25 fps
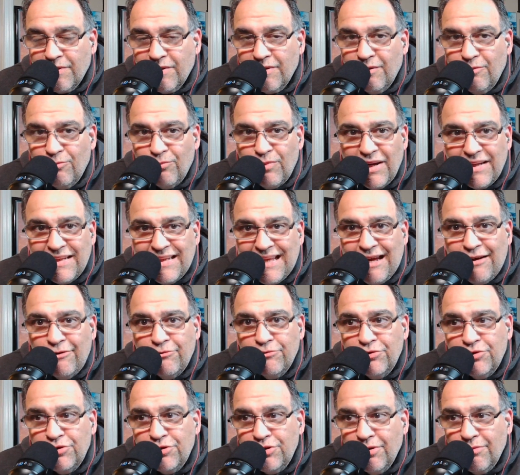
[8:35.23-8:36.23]
right now,
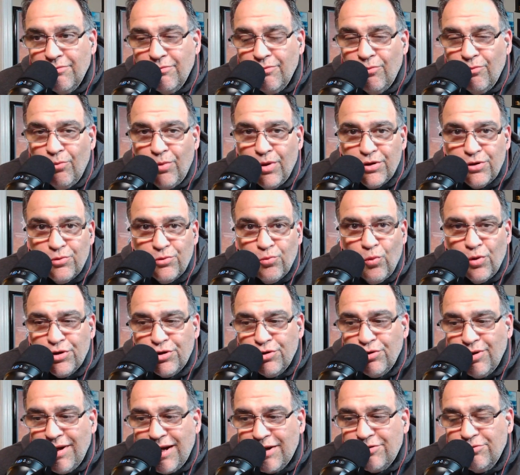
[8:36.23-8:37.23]
what
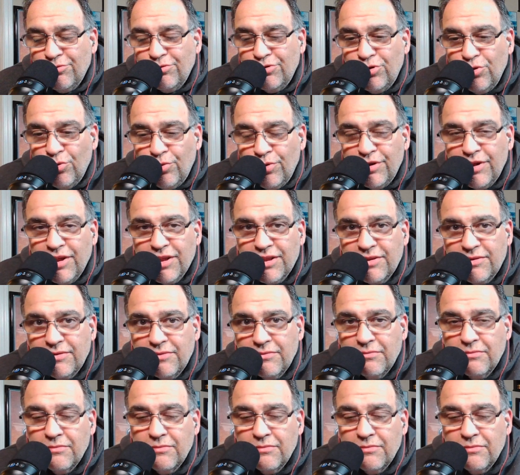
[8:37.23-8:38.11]
you're actually doing is